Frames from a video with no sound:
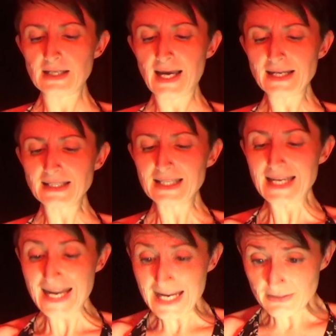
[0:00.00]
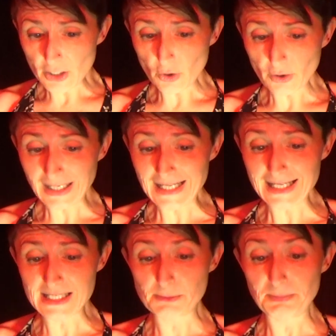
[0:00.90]
Anne can hear the lock click
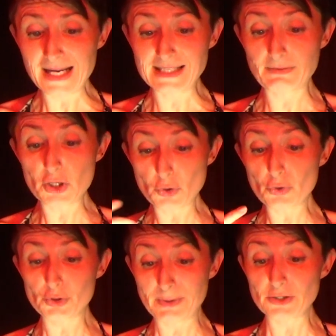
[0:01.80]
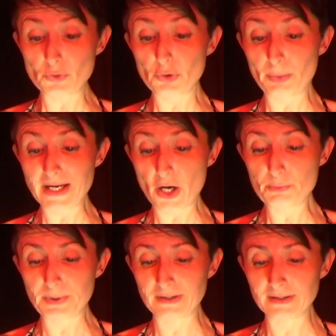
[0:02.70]
into place and the door swings all the way
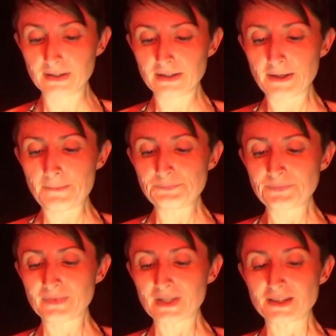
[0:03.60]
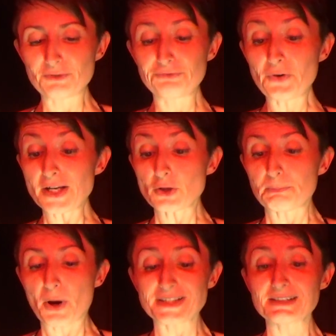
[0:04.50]
open. The
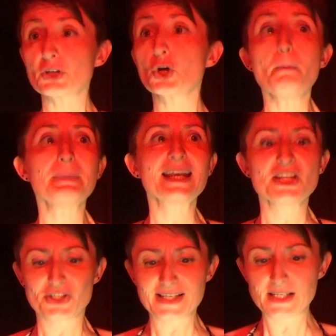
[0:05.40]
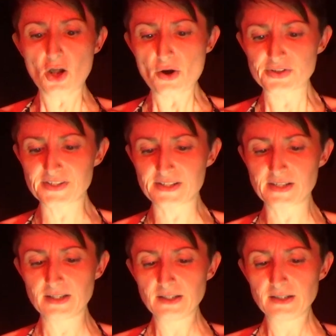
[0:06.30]
final part of the combination is
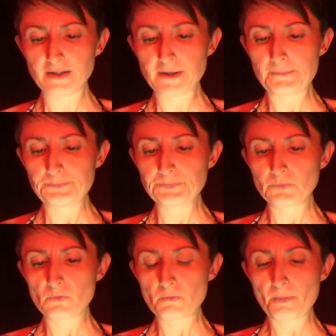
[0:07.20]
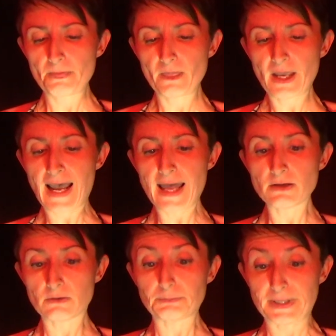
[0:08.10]
lost.
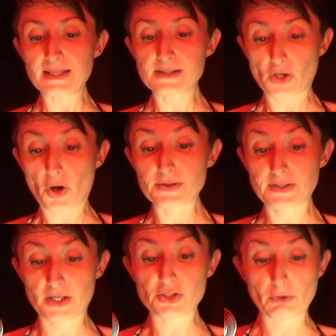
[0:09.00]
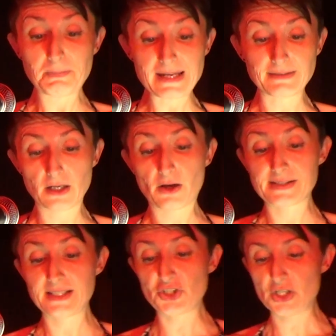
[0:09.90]
Anne begins to ask her to repeat the
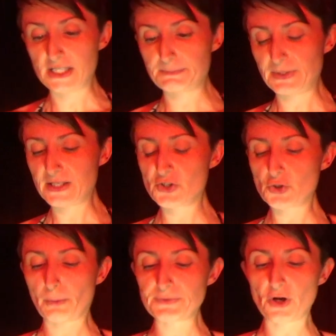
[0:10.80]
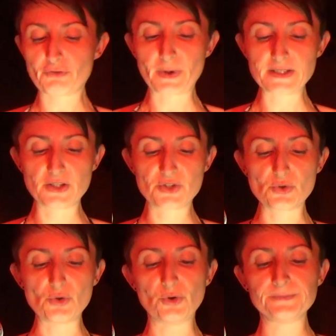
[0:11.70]
last digits, but is stopped halfway to the
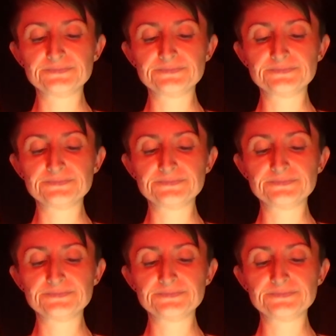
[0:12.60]
door.